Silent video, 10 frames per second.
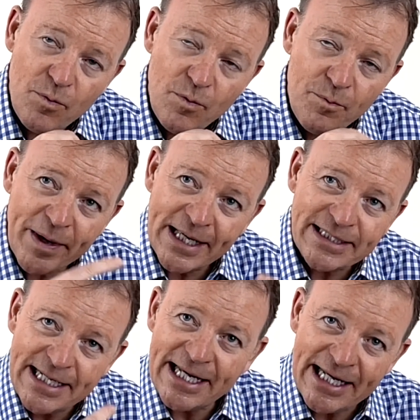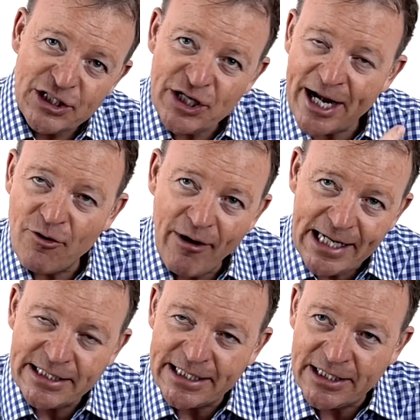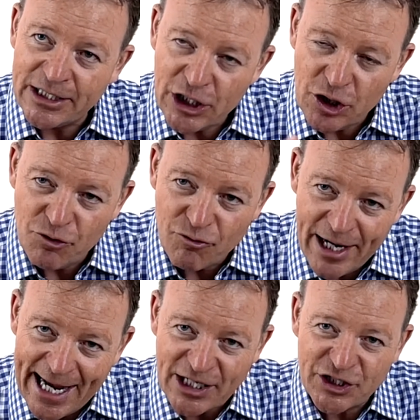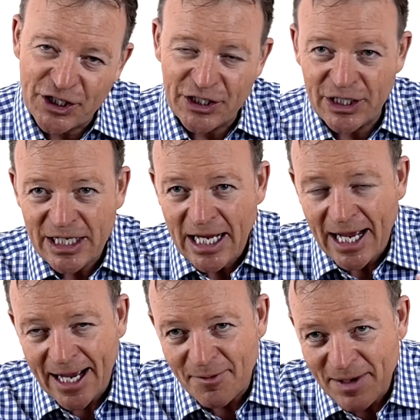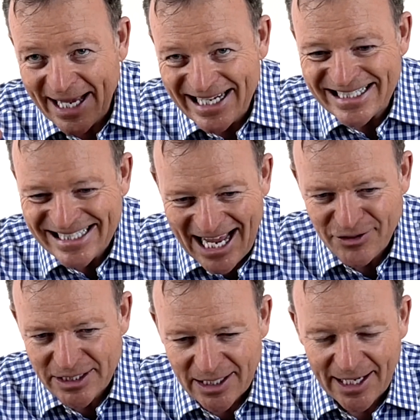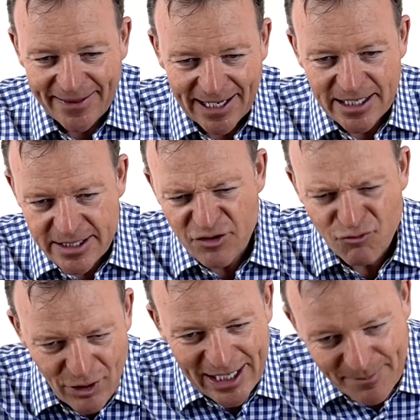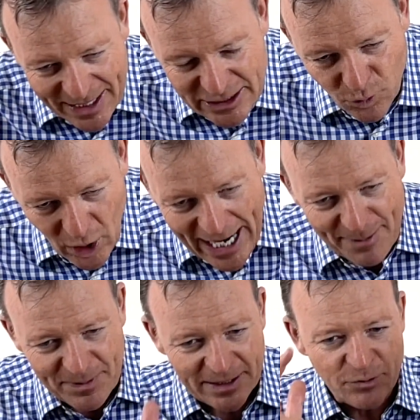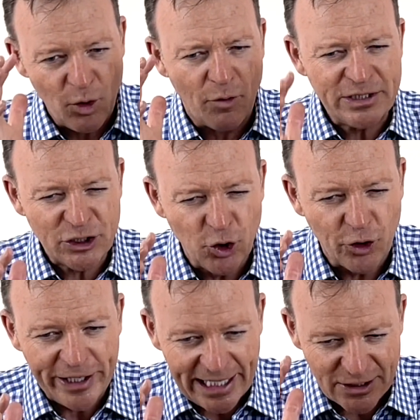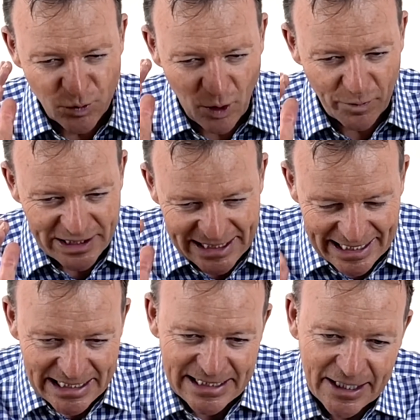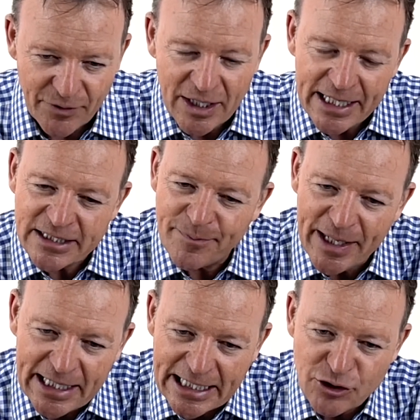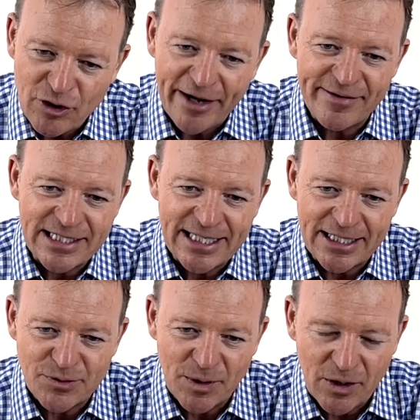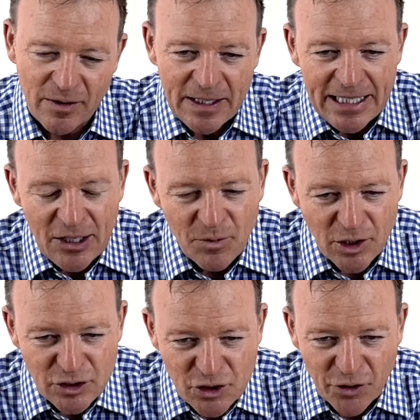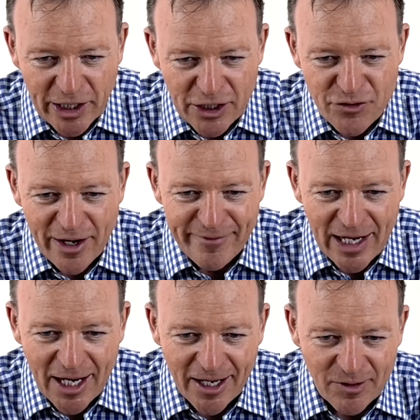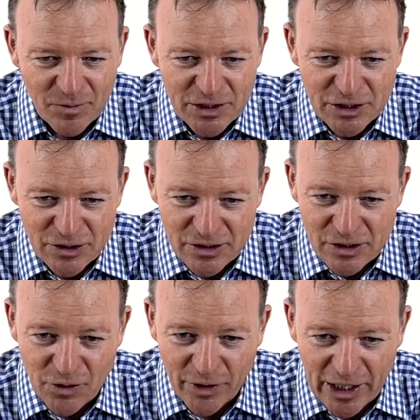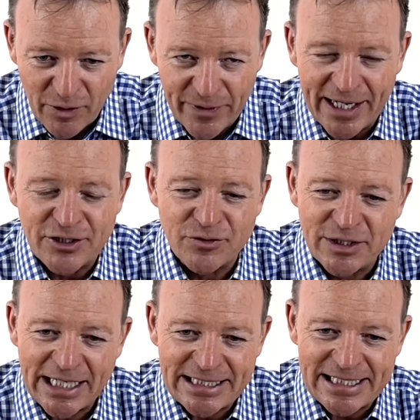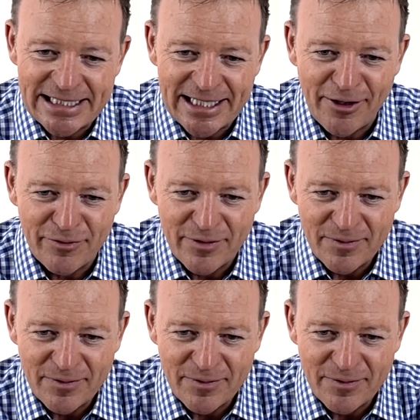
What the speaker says: because it generated an acute reaction, and it sounded like that, it didn't really matter what happened. What we're scoring is what we see. So it's a bit like a driving test. We're not scoring you driving home, we're just scoring you on the actual test itself.